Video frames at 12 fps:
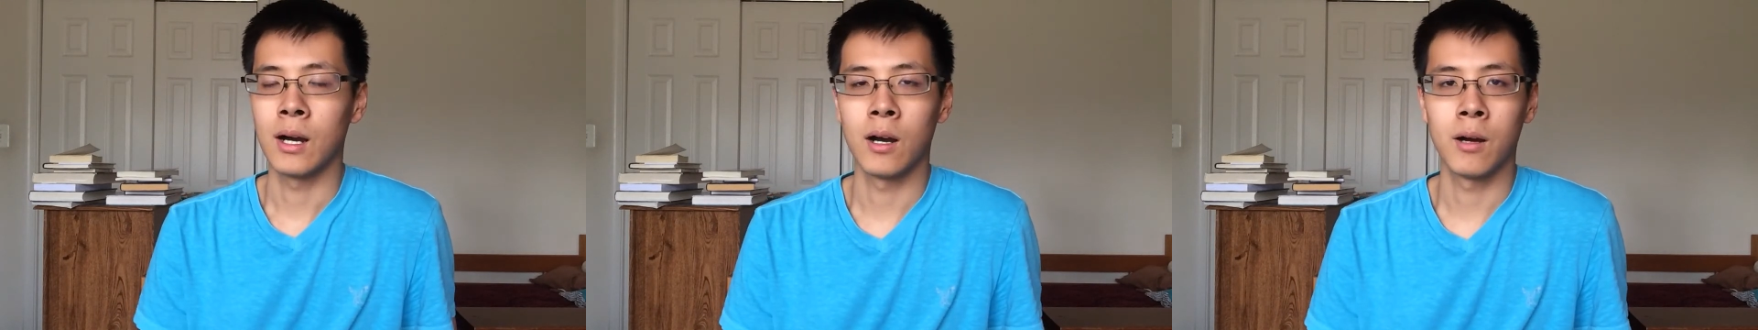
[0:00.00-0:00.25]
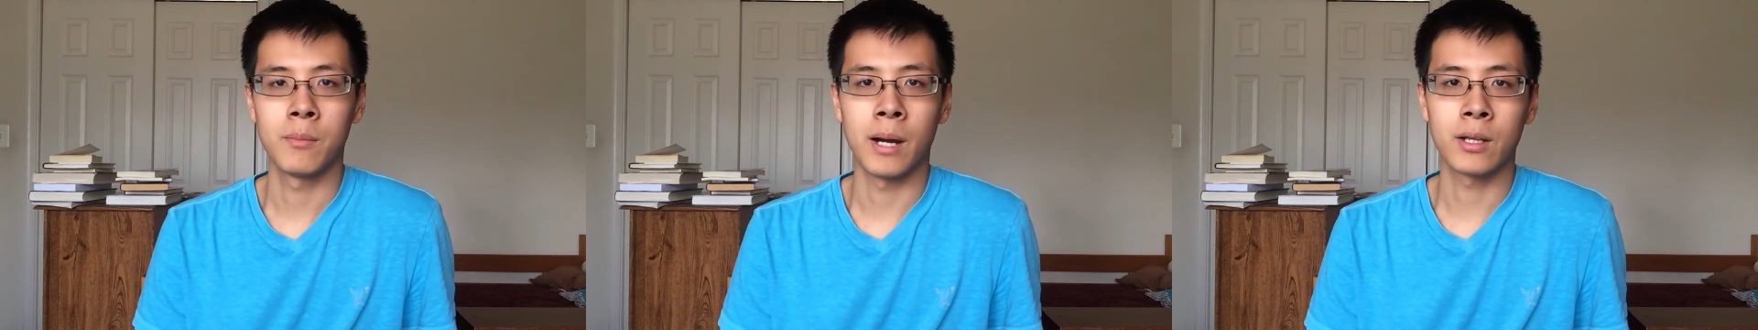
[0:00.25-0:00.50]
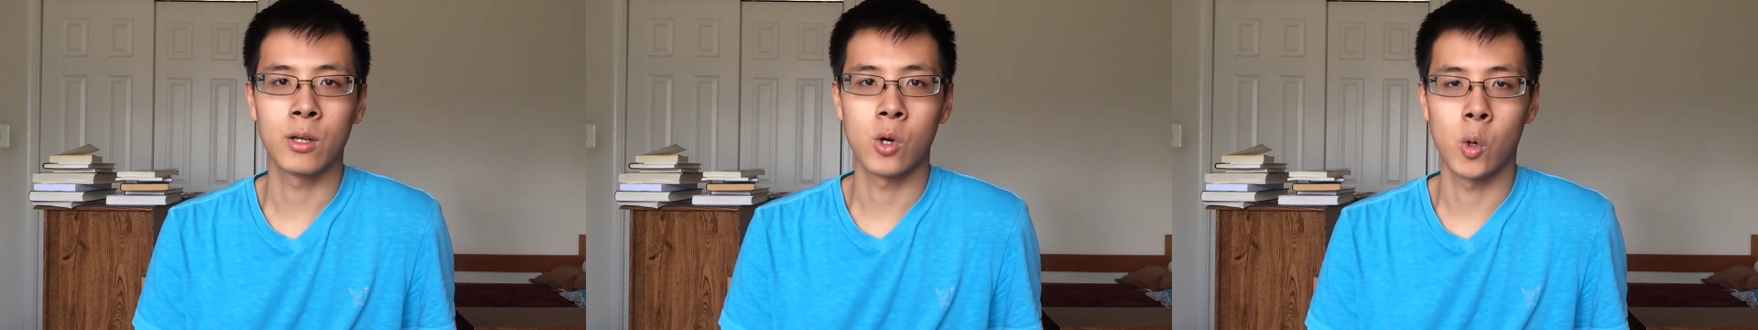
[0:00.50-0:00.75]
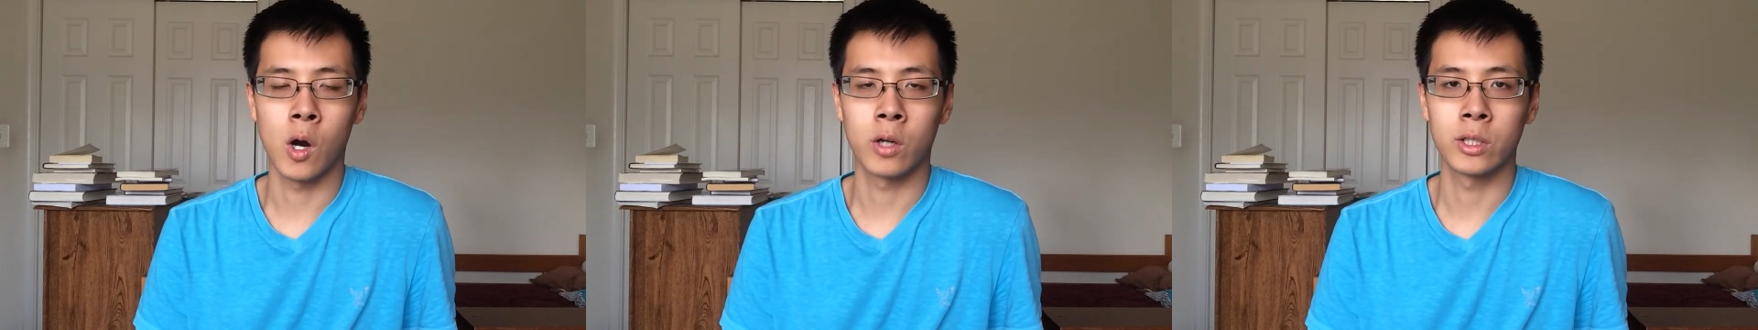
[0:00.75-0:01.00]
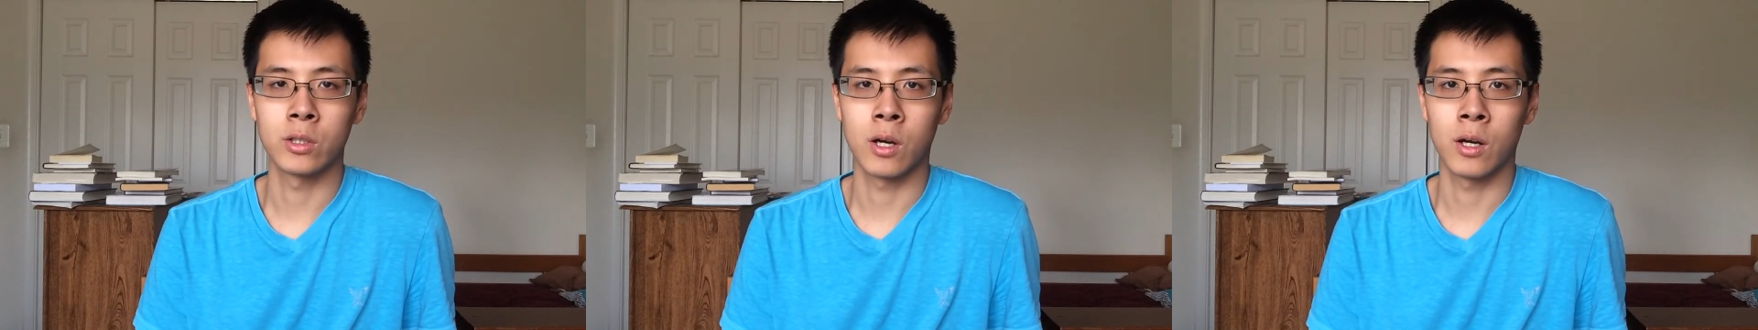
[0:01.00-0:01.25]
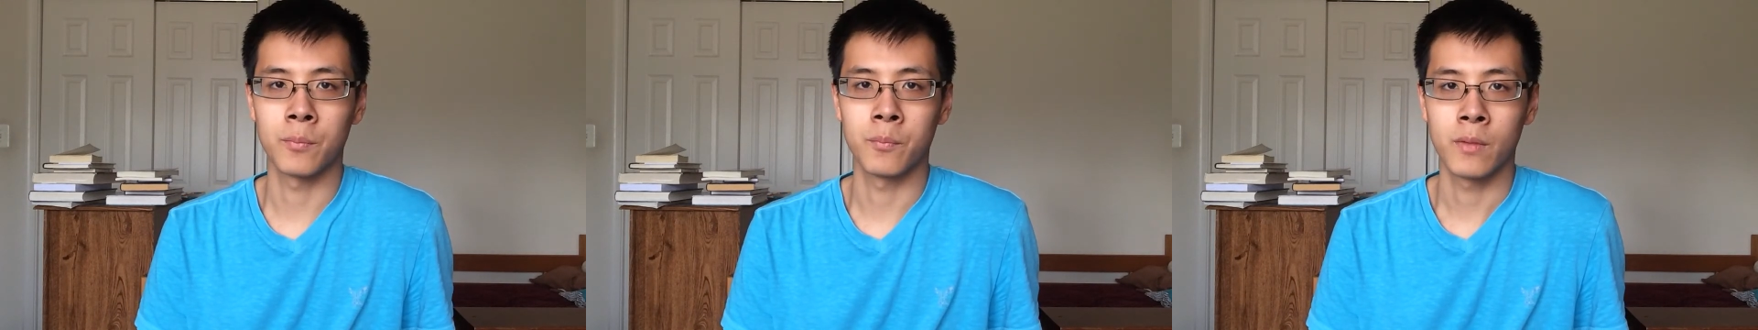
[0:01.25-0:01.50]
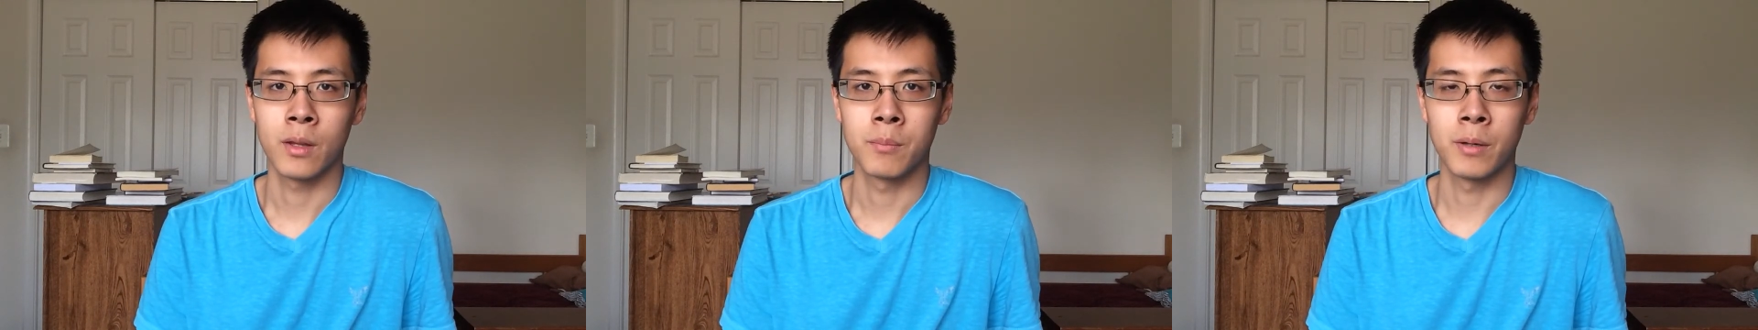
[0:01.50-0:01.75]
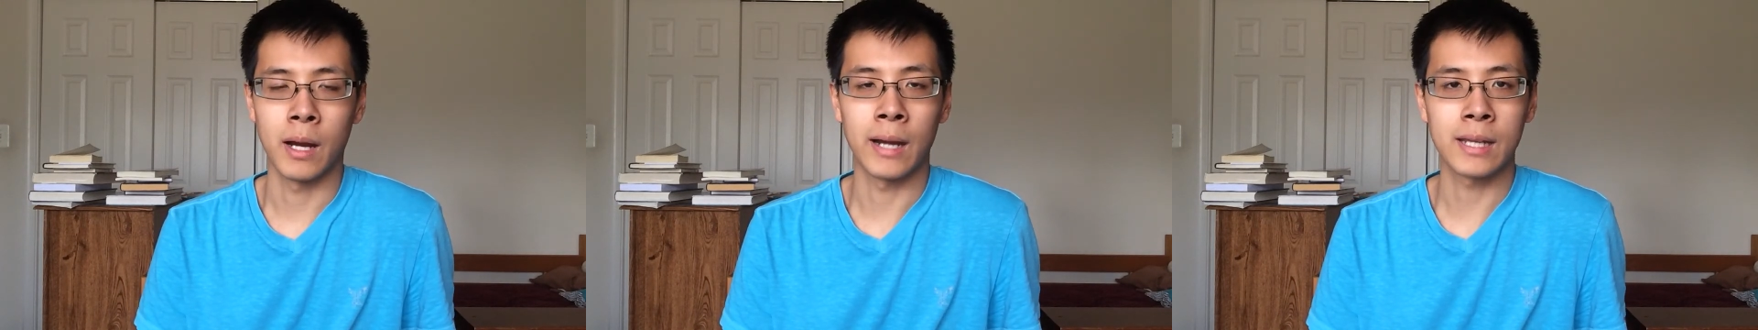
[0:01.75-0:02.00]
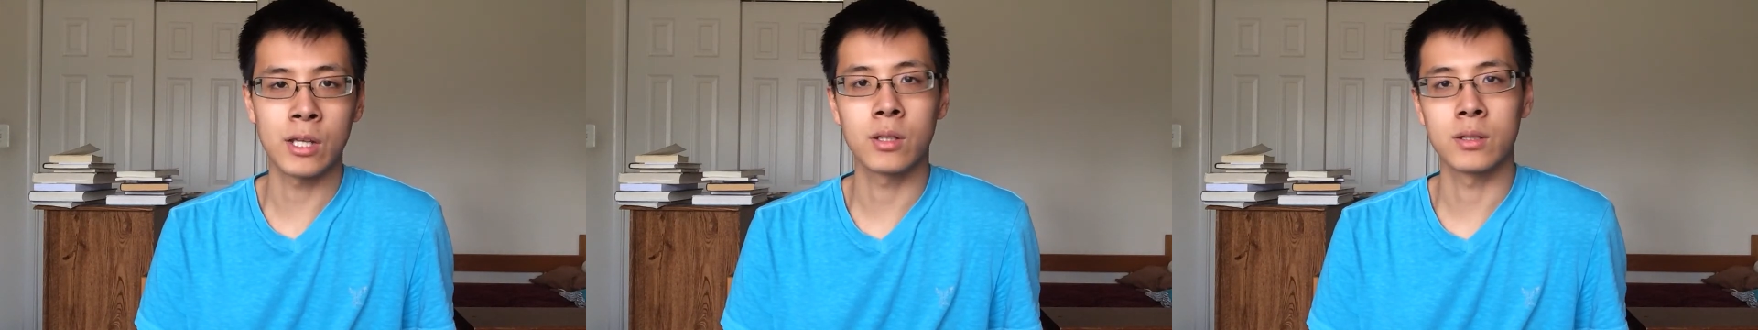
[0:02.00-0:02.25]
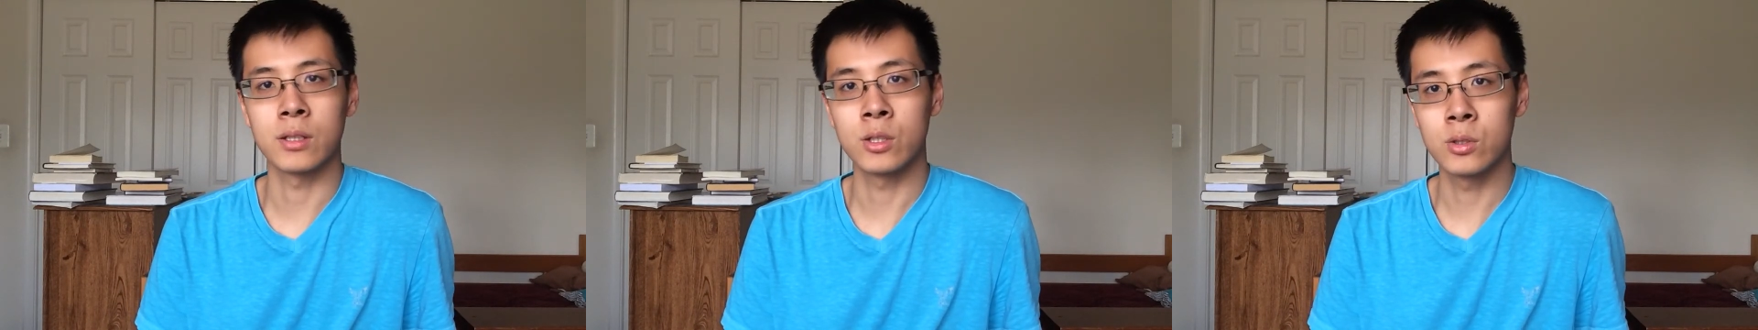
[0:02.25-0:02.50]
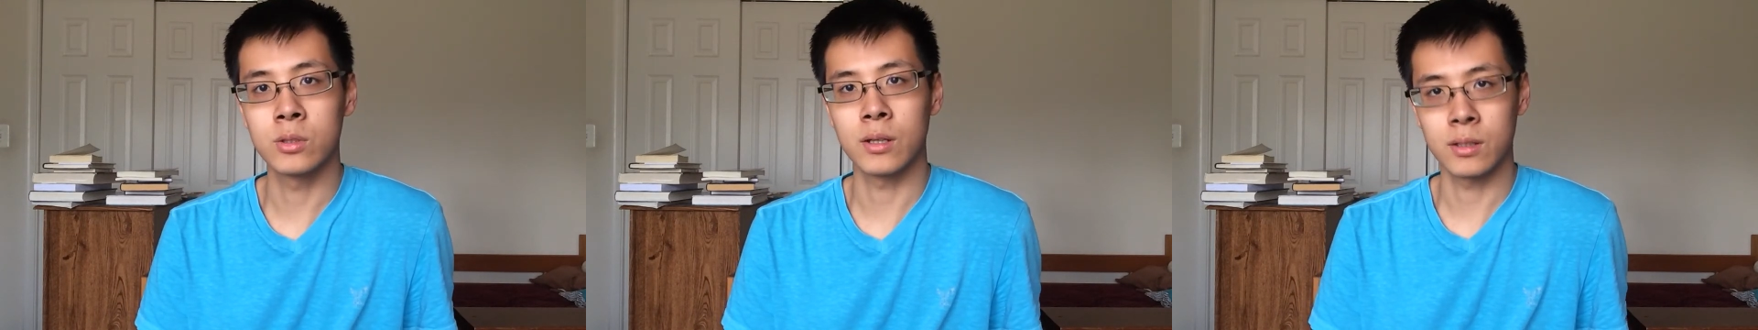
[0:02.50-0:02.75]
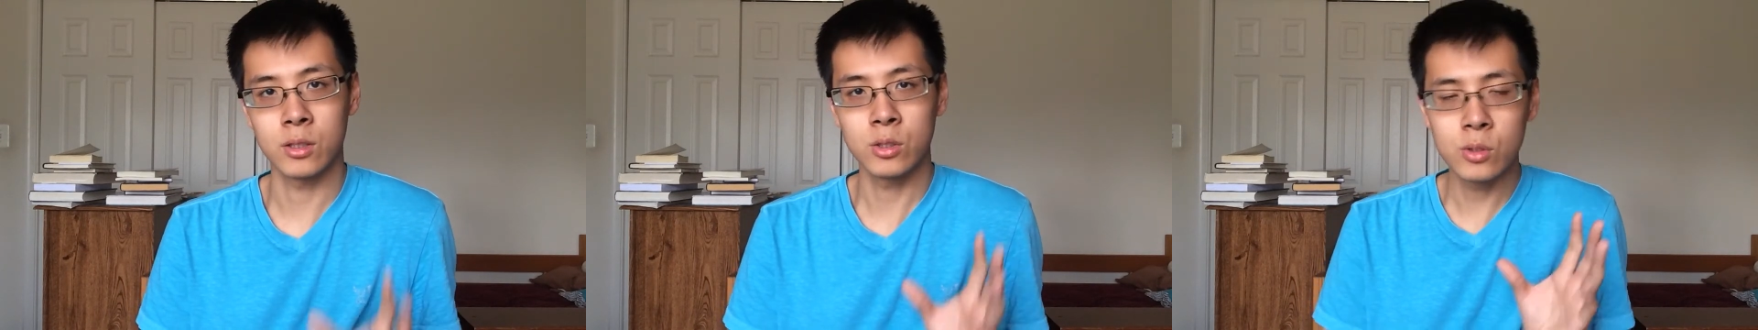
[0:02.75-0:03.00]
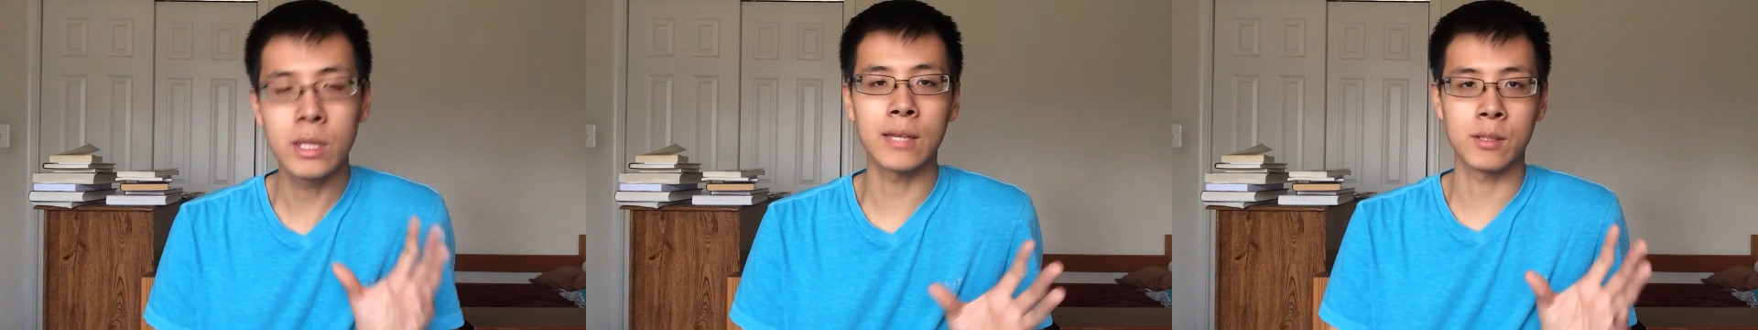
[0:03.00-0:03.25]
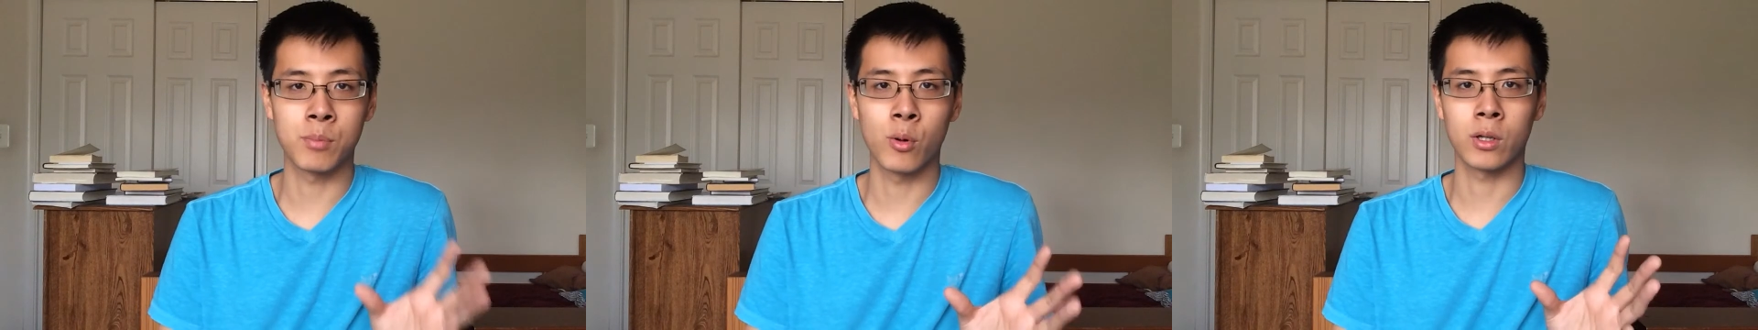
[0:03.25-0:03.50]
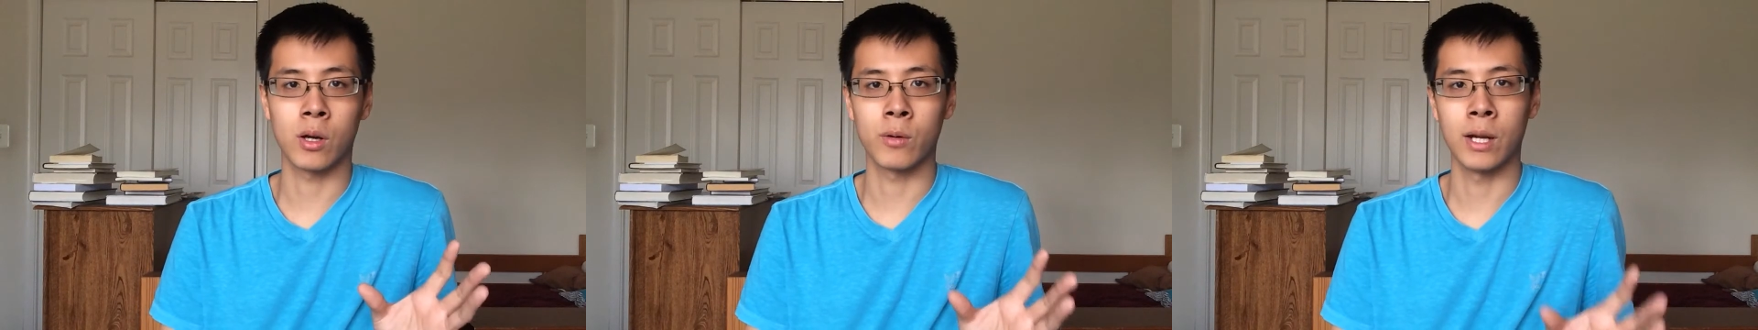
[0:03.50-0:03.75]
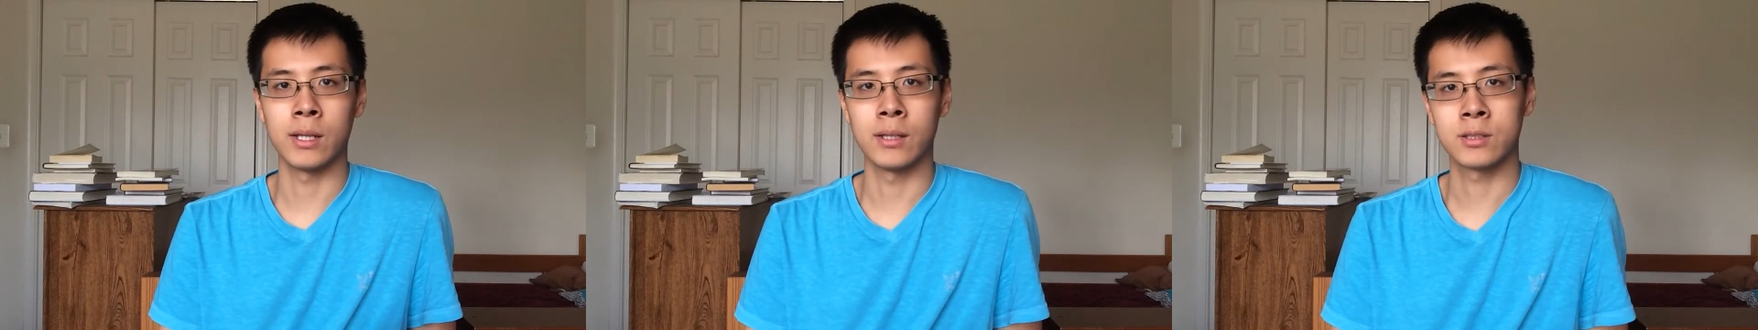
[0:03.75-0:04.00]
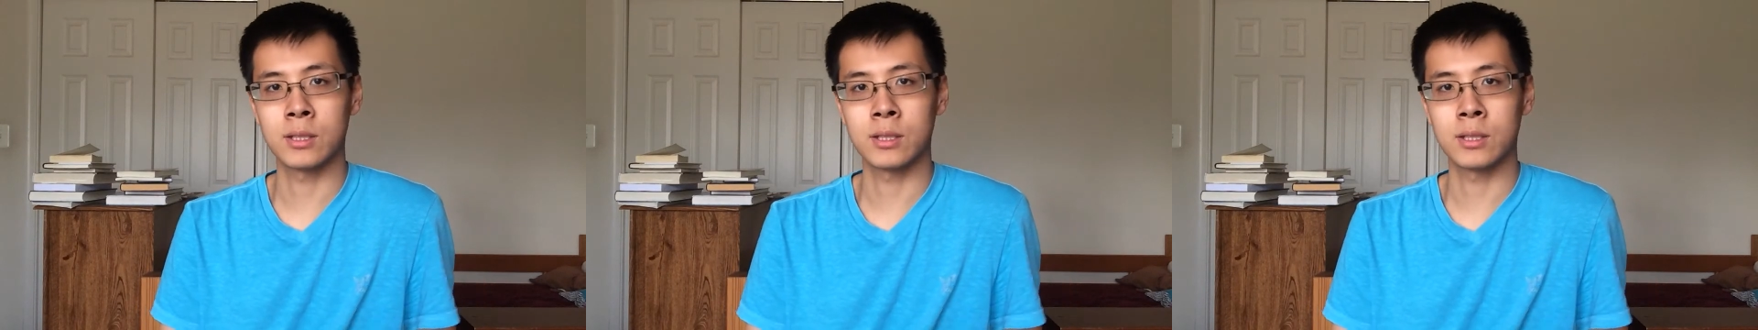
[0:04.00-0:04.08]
Um, I can go on and on. But I guess you, you get the point already.